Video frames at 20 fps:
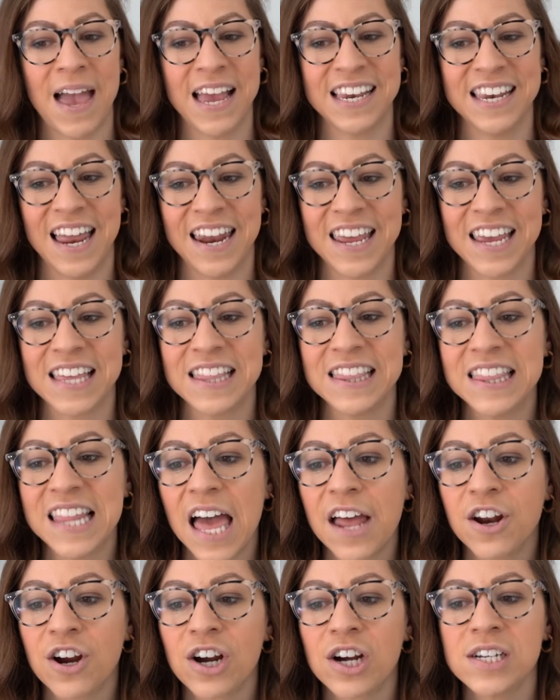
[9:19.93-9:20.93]
magnetic
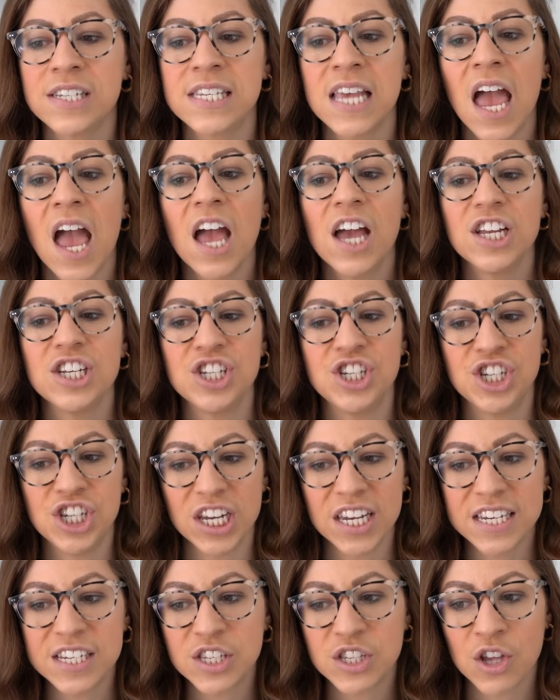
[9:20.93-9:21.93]
letters,
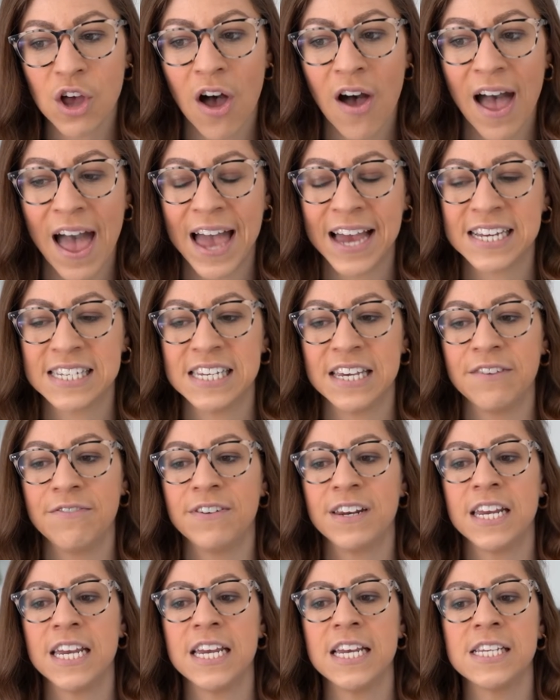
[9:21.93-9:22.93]
jigsaw
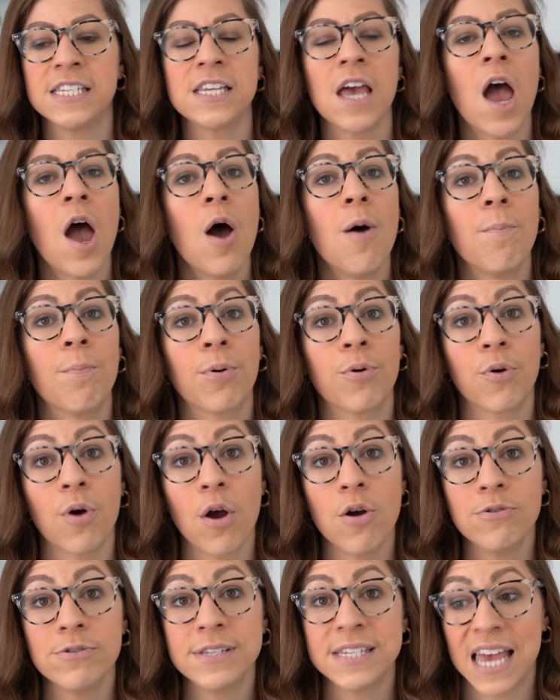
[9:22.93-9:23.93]
activities,
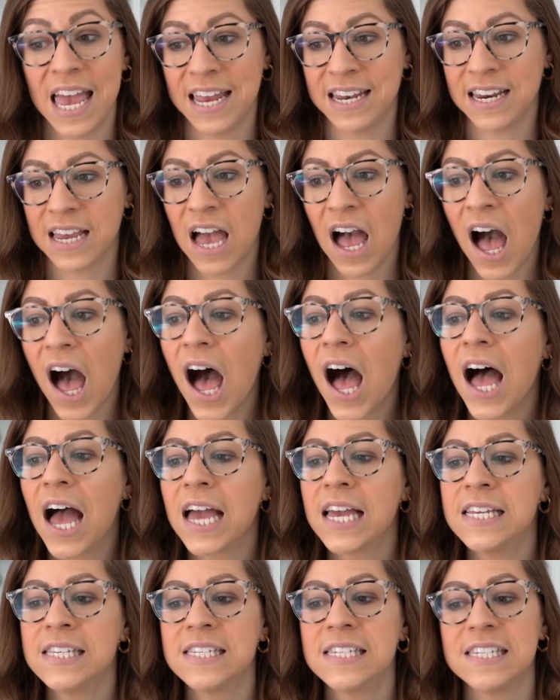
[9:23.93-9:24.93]
pros and
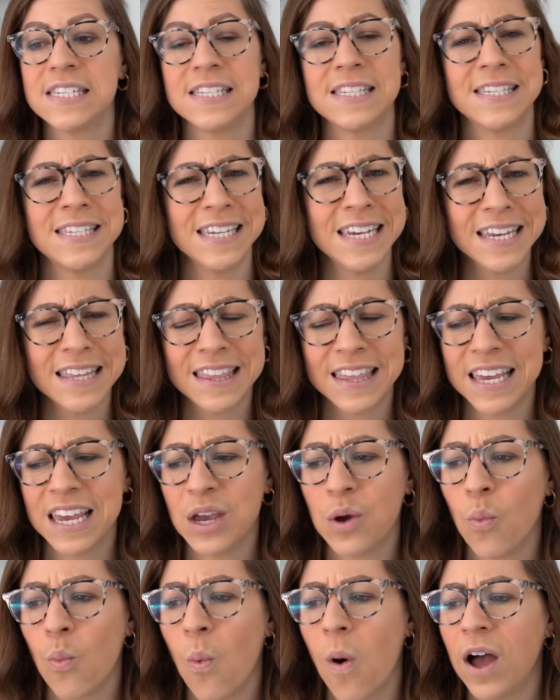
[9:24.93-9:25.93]
cons, see,
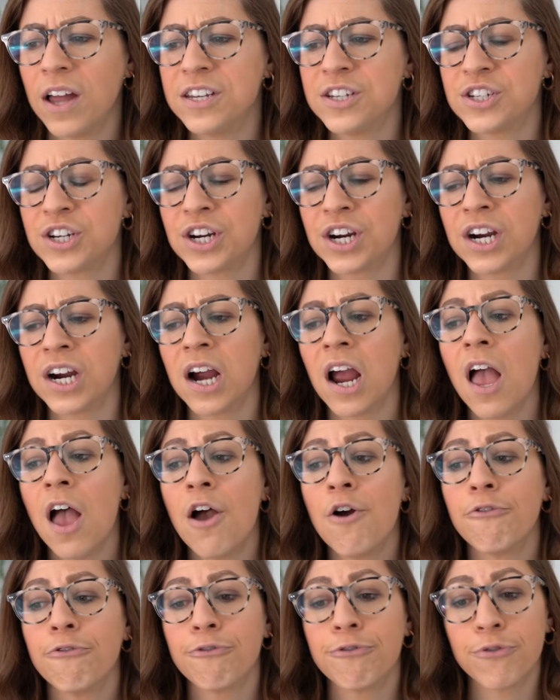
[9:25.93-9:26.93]
think, wonder,
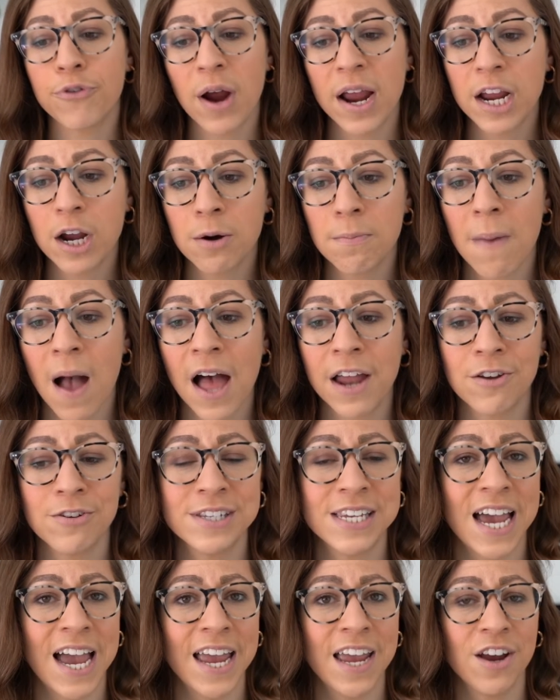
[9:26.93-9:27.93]
Frayer
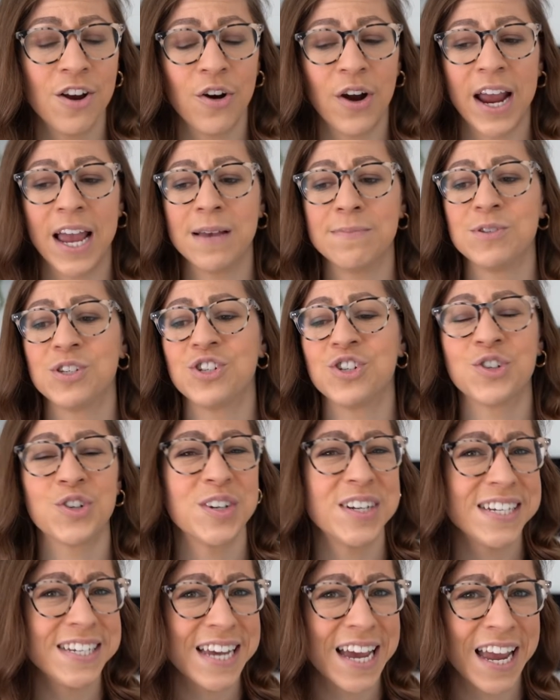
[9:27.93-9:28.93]
model diagrams,
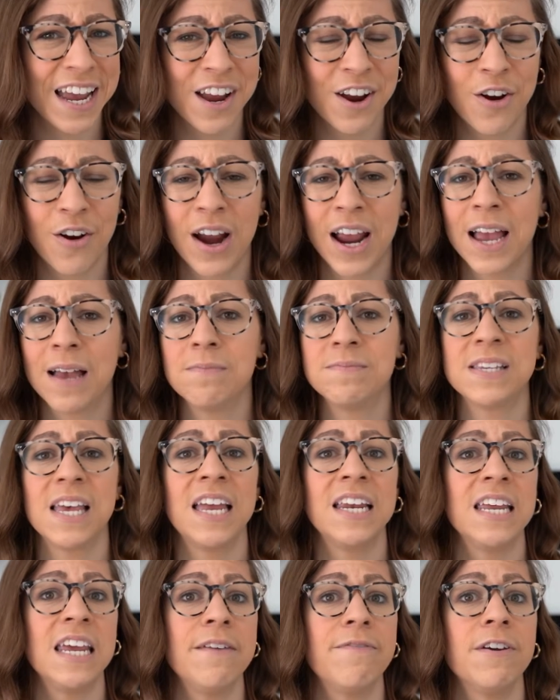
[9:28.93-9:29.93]
tree diagrams,
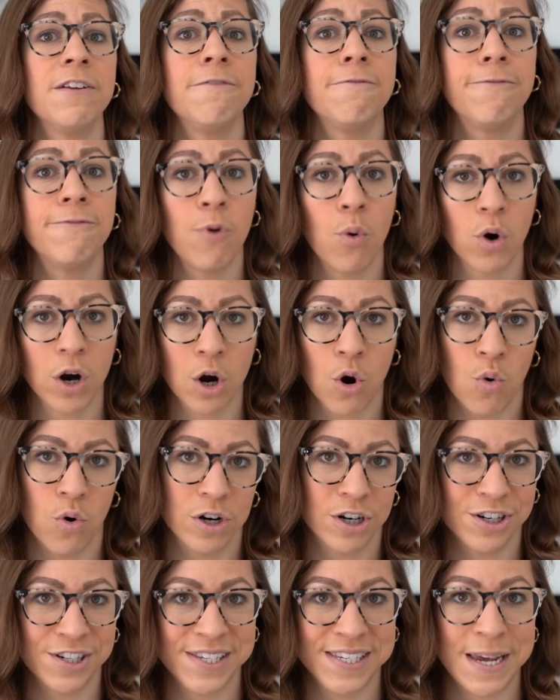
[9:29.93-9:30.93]
and even four
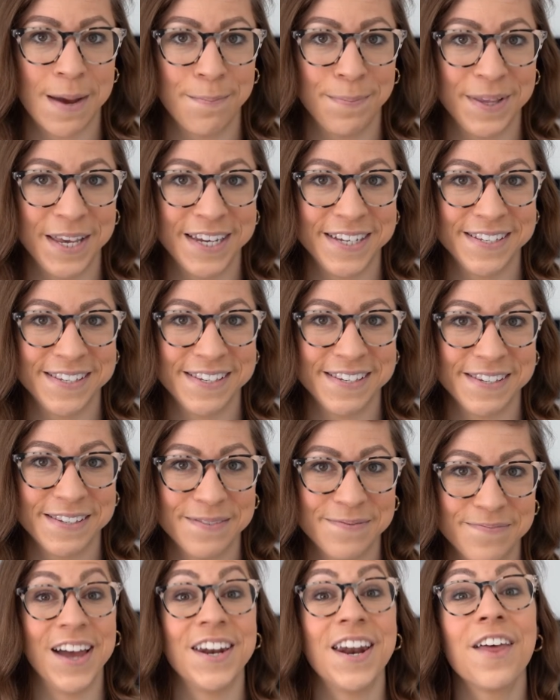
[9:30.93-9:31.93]
corners templates.
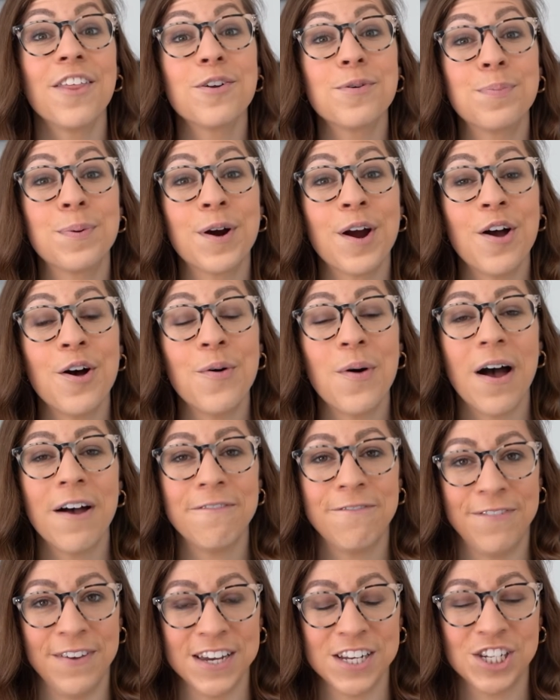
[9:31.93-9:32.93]
Another pro
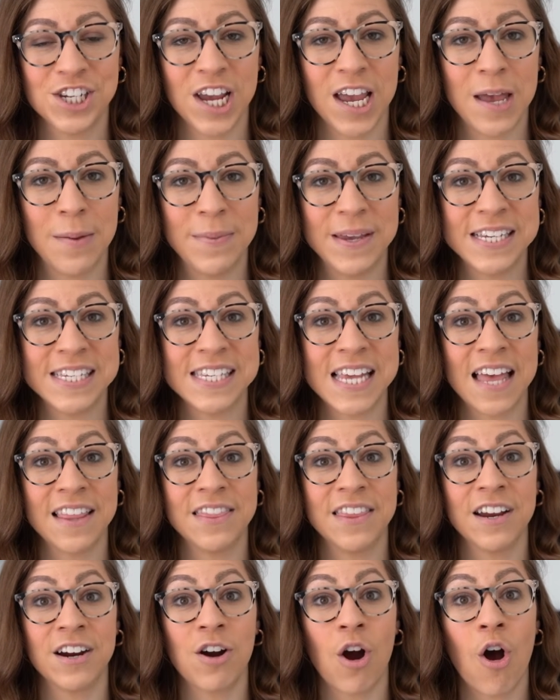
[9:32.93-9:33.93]
of FigJam is
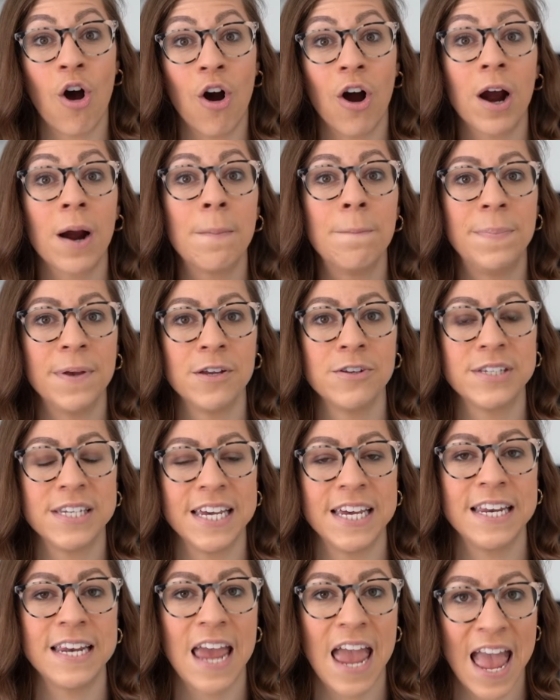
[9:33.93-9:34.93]
that there are
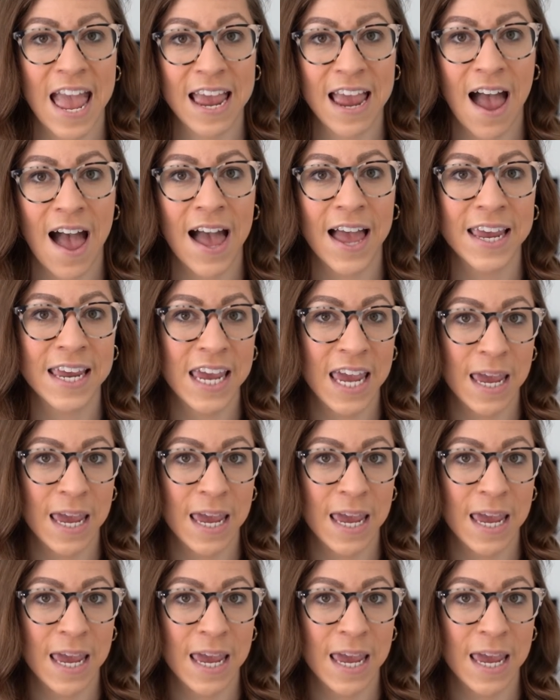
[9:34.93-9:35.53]
built-in AI